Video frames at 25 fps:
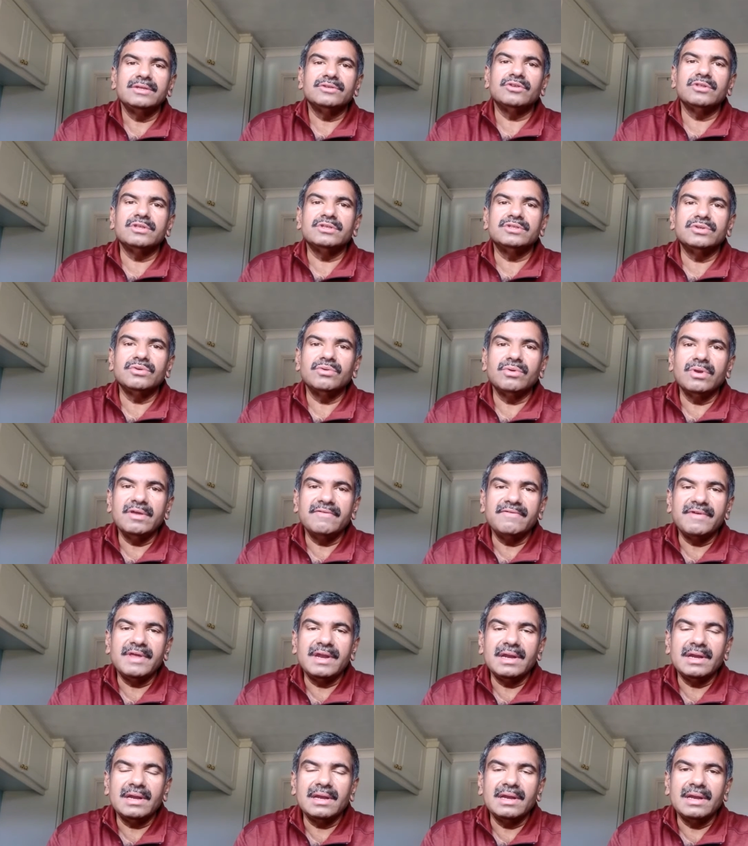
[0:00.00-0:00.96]
So the story
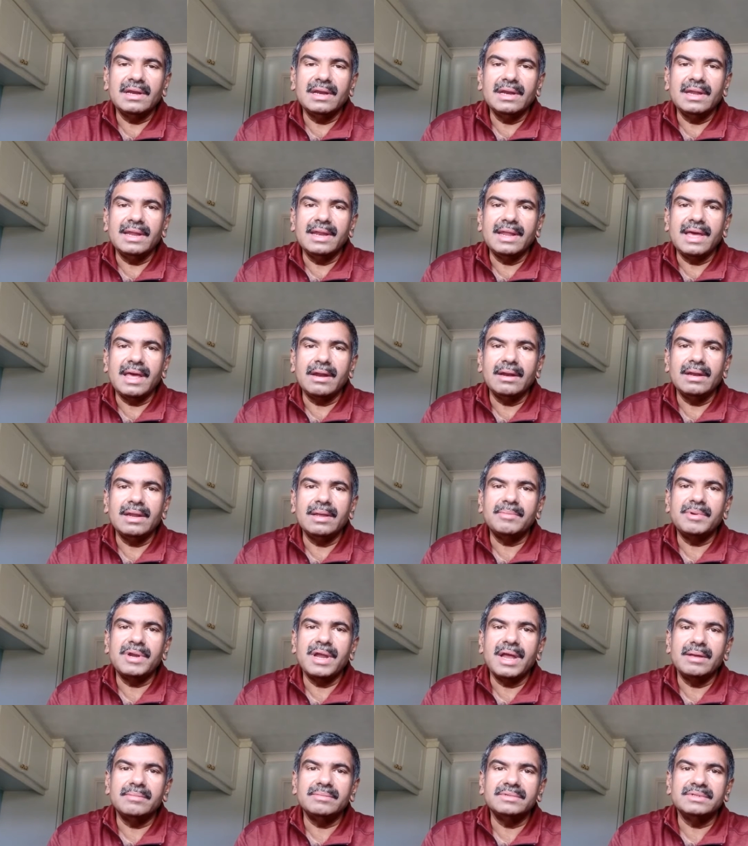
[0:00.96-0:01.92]
of Eric Liddell and Harold
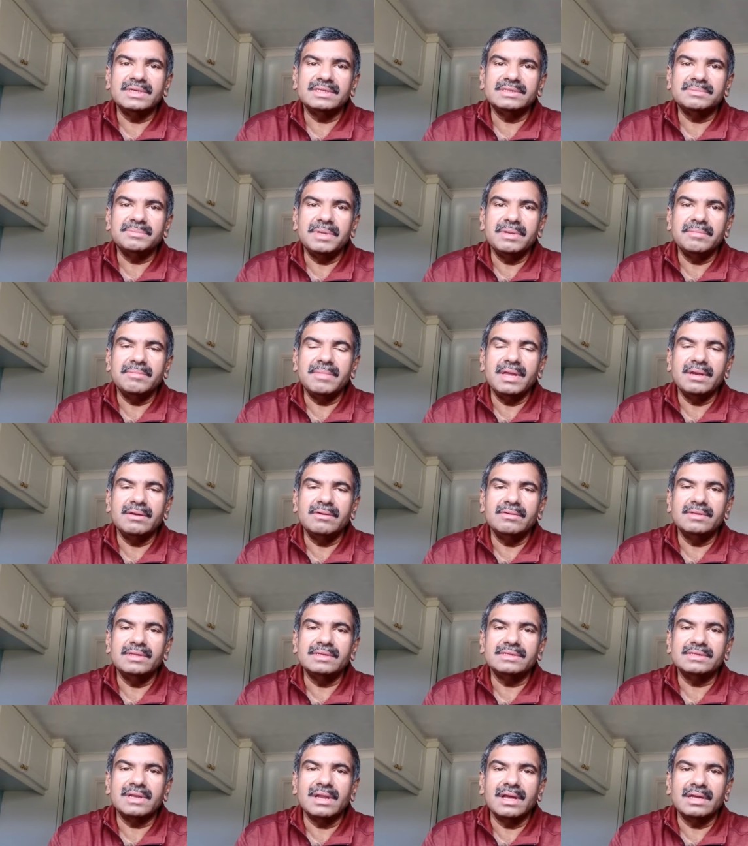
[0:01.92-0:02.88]
Abrahams has been made
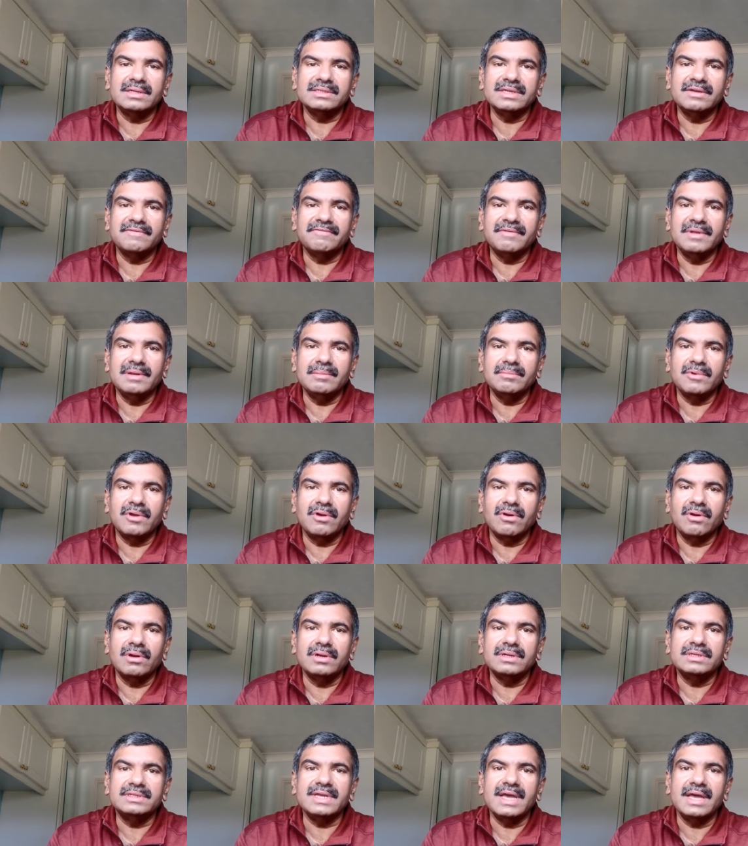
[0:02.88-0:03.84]
into this classic film
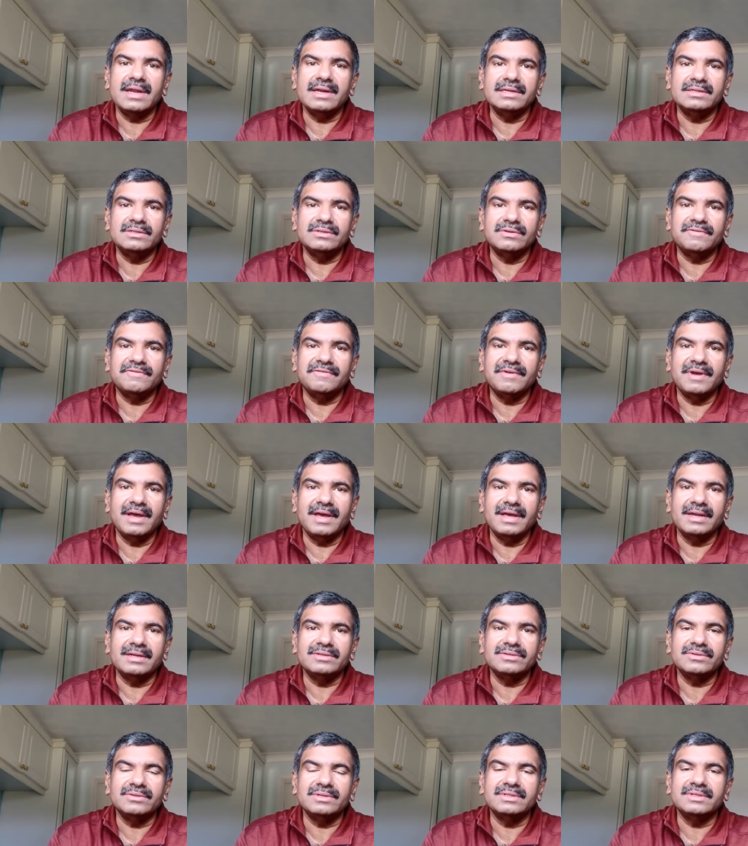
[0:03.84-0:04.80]
called Chariots of
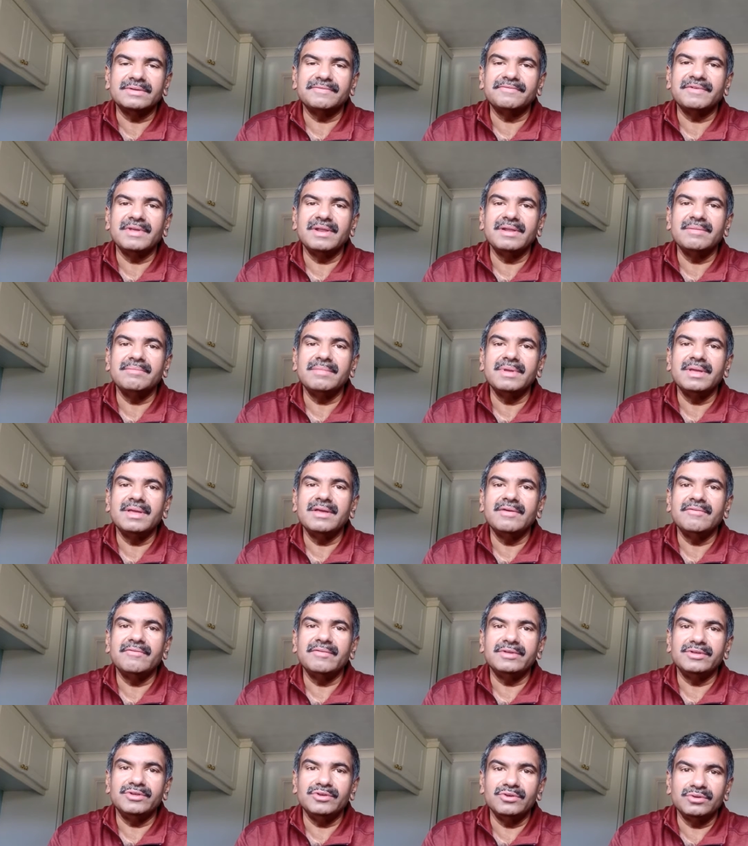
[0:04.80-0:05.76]
Fire. So it's a film
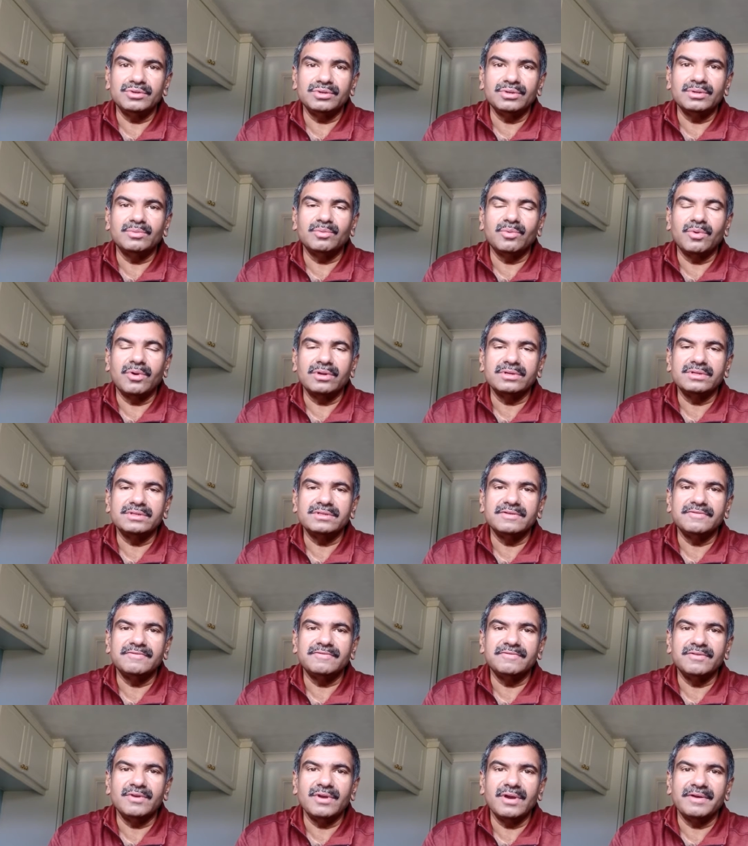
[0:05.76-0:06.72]
which you should watch
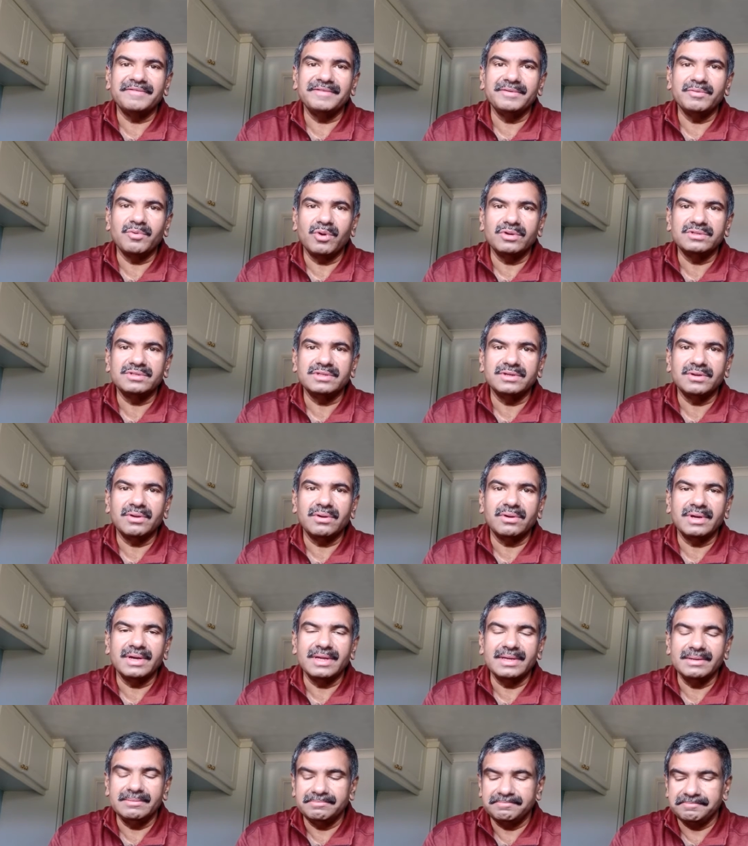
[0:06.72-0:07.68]
if you haven't watched it
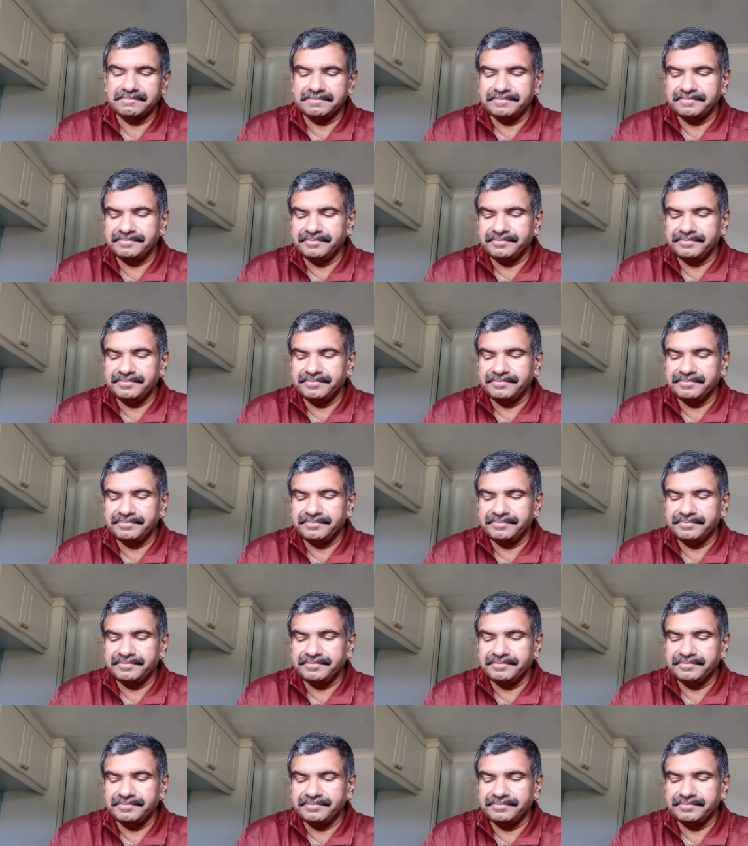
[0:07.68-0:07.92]
already.